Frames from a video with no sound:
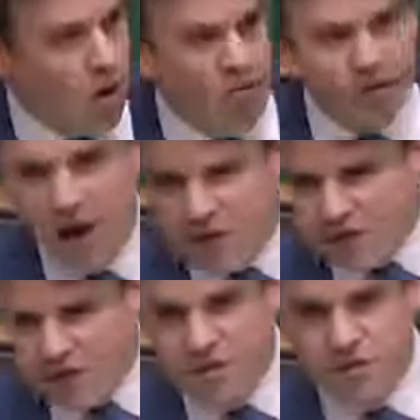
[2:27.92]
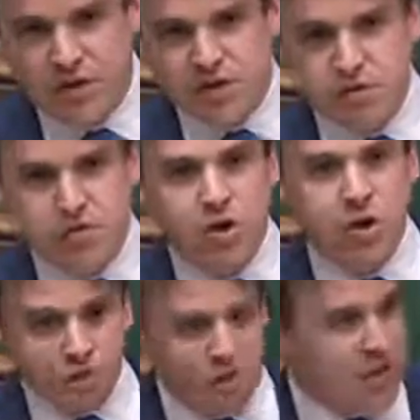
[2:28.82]
of the kinds of individuals
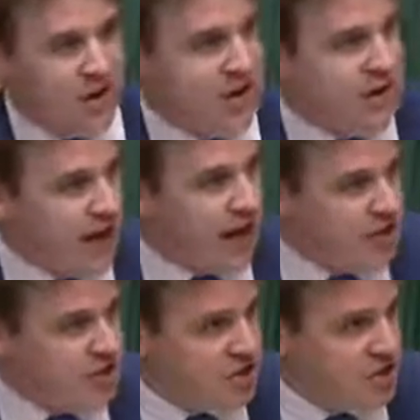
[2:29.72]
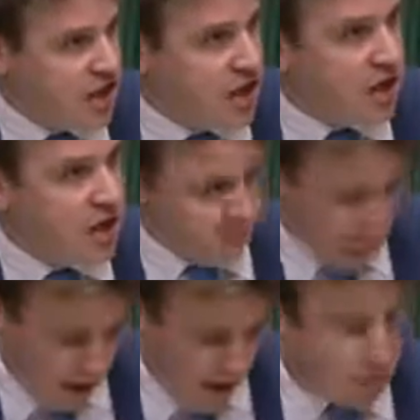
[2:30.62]
who have been engaged in
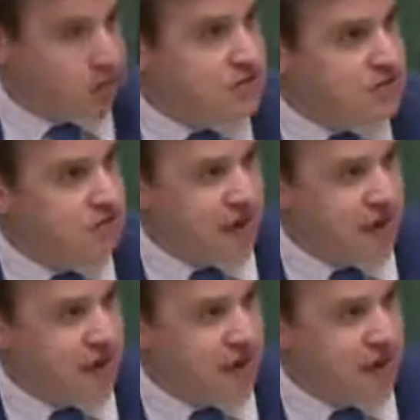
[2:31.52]
the matter. So